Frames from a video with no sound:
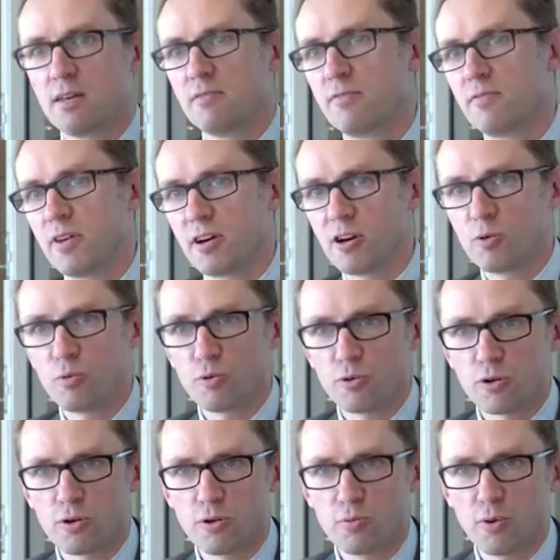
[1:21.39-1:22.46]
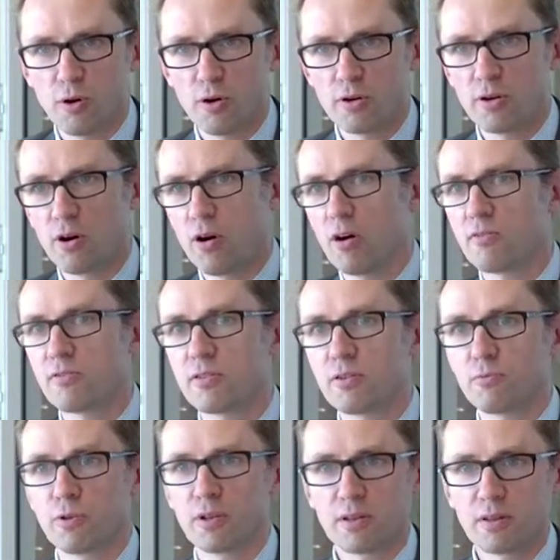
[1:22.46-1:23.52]
variable coupon,
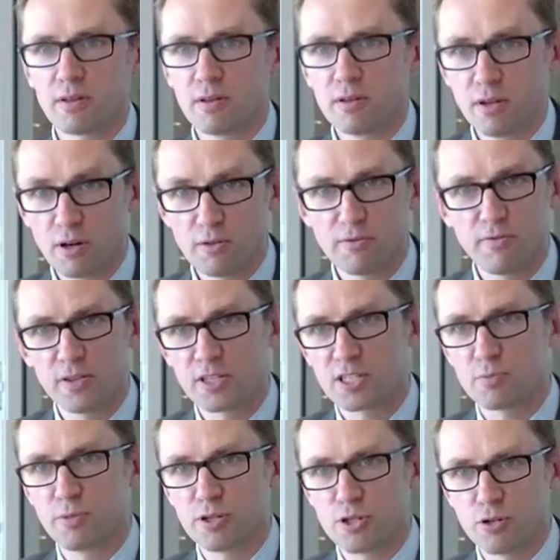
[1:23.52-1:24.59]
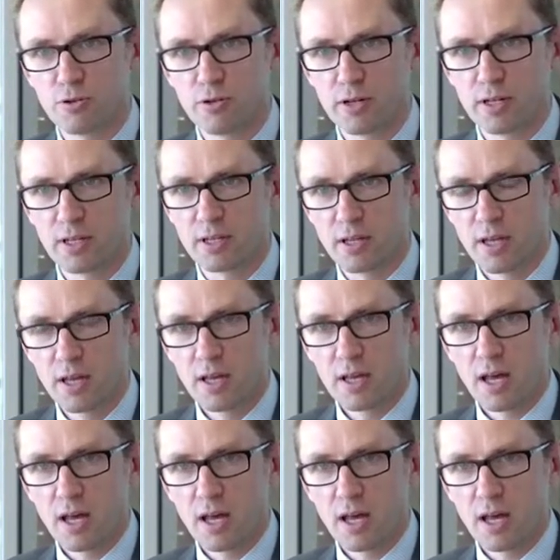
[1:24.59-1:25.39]
often with no fixed maturity